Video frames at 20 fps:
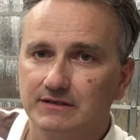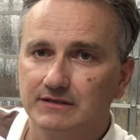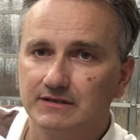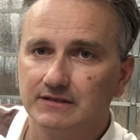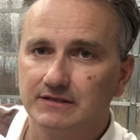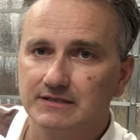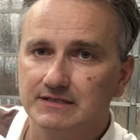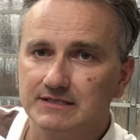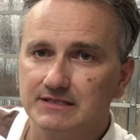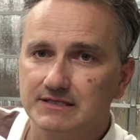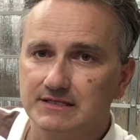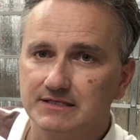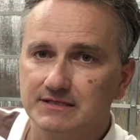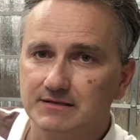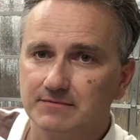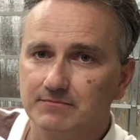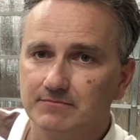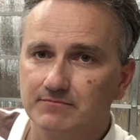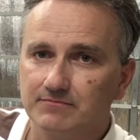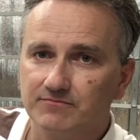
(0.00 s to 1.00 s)
this
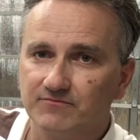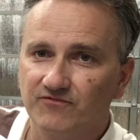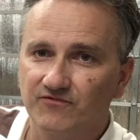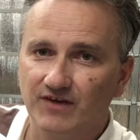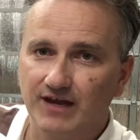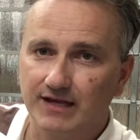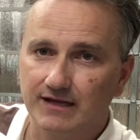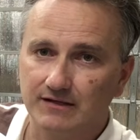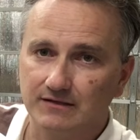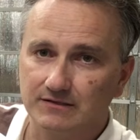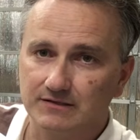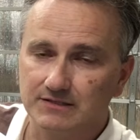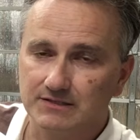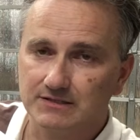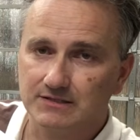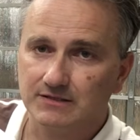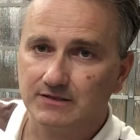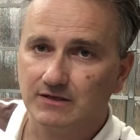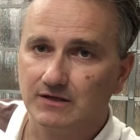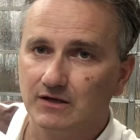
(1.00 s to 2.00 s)
system
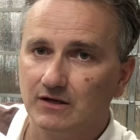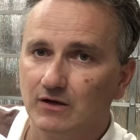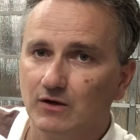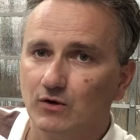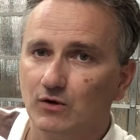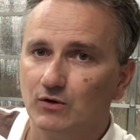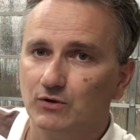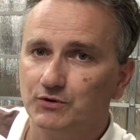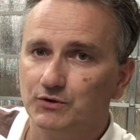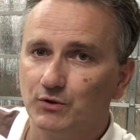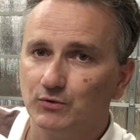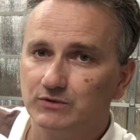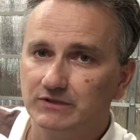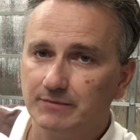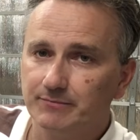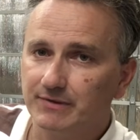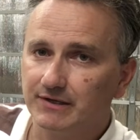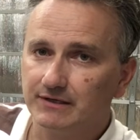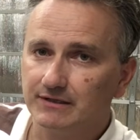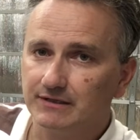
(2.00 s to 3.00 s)
fails, although
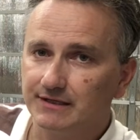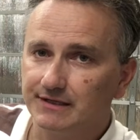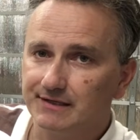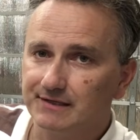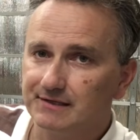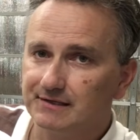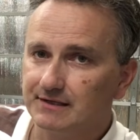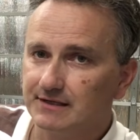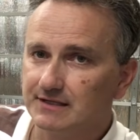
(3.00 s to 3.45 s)
typically